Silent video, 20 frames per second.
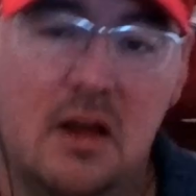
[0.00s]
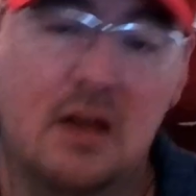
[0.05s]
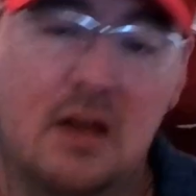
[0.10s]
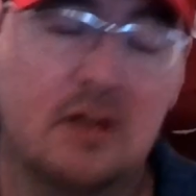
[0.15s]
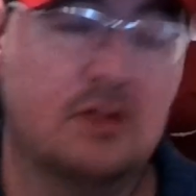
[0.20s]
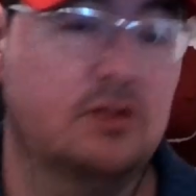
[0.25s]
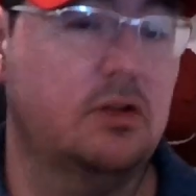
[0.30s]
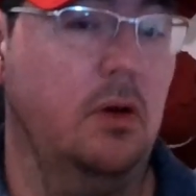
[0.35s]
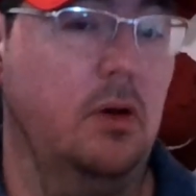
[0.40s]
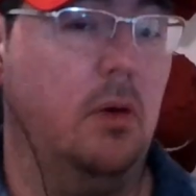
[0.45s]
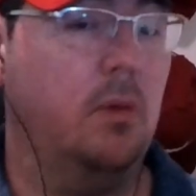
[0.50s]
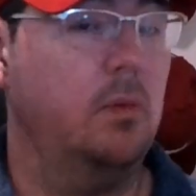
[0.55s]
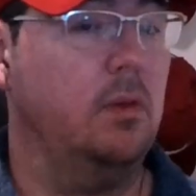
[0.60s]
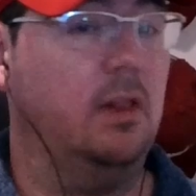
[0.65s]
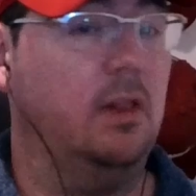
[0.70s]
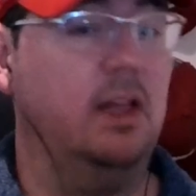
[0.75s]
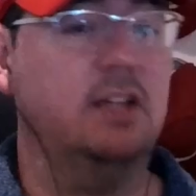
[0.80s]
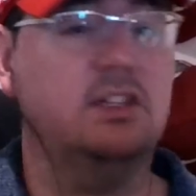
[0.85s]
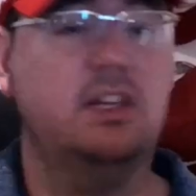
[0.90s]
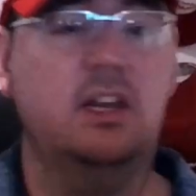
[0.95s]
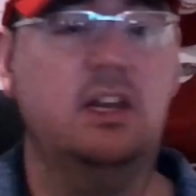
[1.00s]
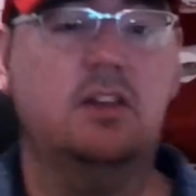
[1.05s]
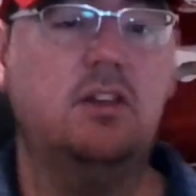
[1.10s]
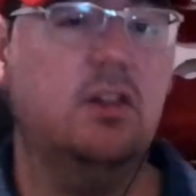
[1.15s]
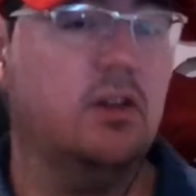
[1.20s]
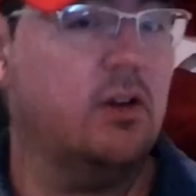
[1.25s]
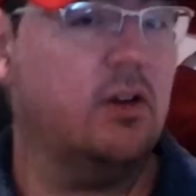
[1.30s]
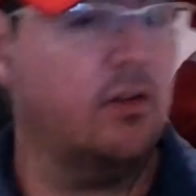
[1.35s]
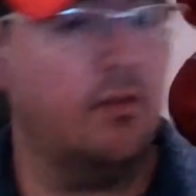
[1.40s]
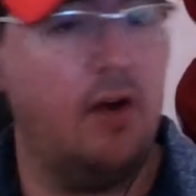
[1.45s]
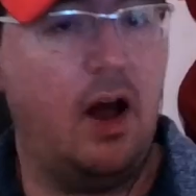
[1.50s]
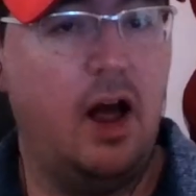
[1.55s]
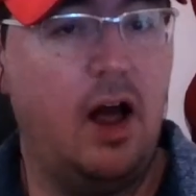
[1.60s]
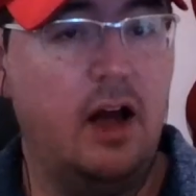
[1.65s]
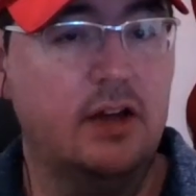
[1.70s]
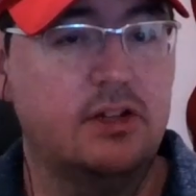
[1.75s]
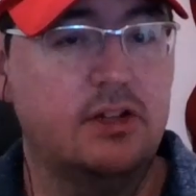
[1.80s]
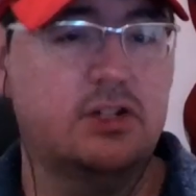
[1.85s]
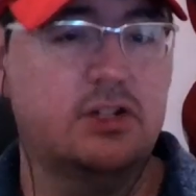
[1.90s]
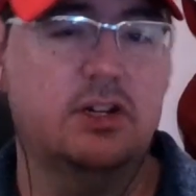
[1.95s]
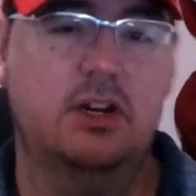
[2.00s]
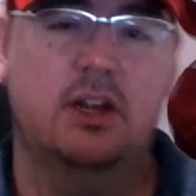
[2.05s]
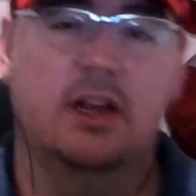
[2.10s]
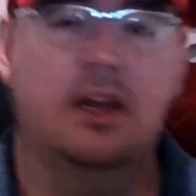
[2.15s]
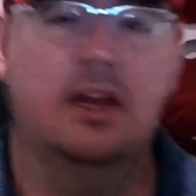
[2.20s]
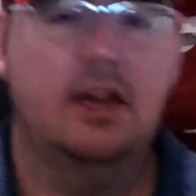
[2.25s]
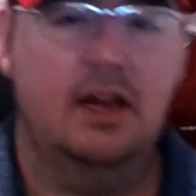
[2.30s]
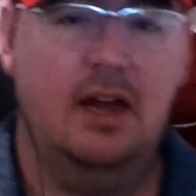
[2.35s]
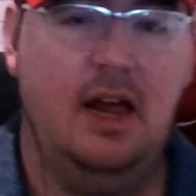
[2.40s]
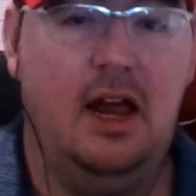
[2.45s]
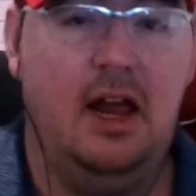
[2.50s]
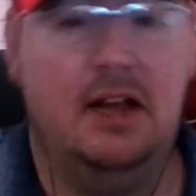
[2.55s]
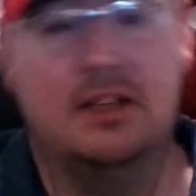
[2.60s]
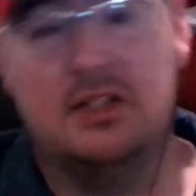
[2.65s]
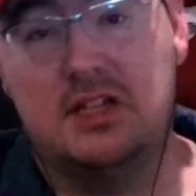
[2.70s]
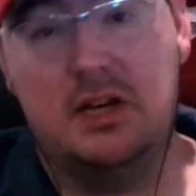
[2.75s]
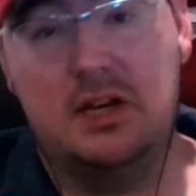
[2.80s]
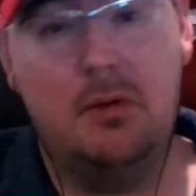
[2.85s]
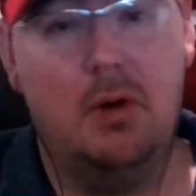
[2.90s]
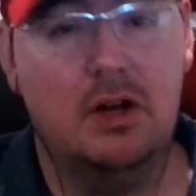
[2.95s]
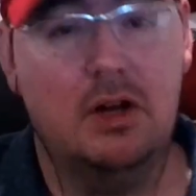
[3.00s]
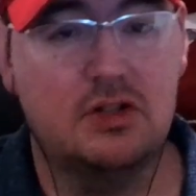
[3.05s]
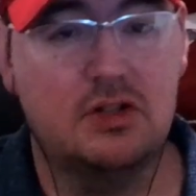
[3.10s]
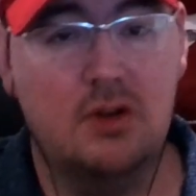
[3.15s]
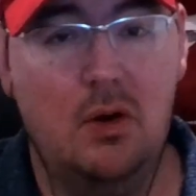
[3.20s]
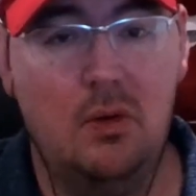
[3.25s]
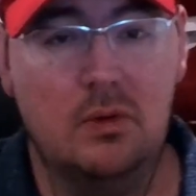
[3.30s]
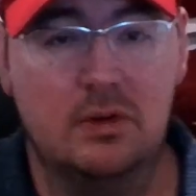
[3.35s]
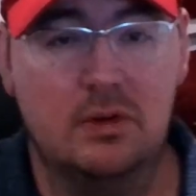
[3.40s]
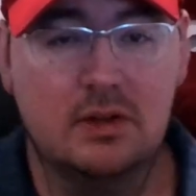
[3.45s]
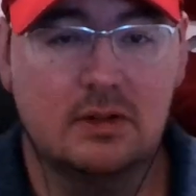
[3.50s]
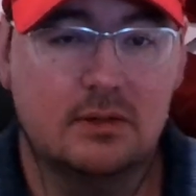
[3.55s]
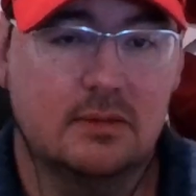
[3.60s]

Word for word: So let's get to the garage and see what's sold.